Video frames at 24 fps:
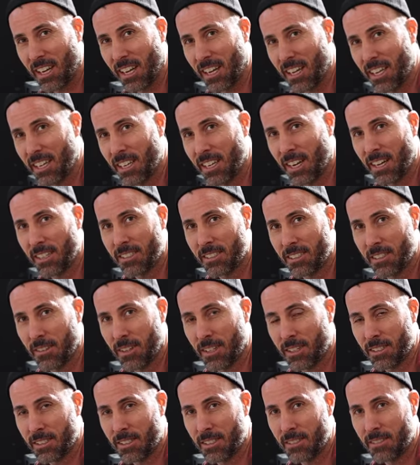like EK
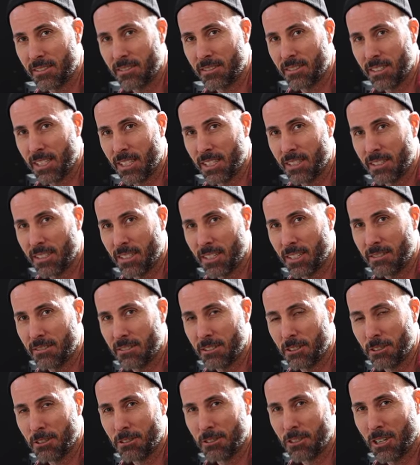Civics and
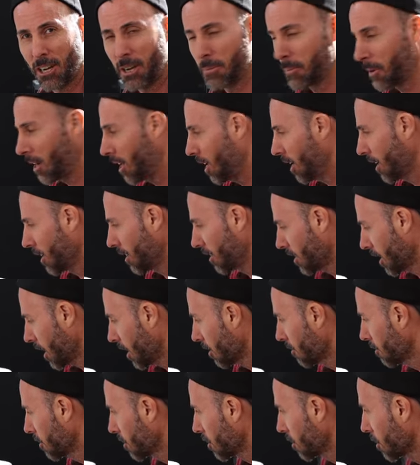DC2 Type R
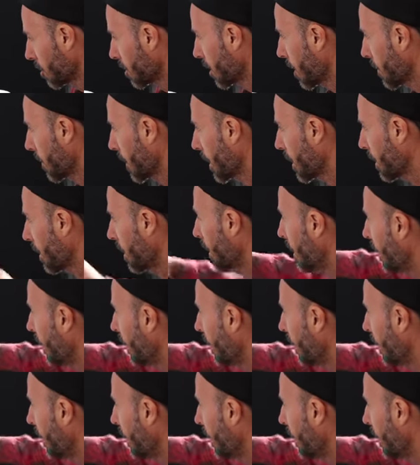Integras or something.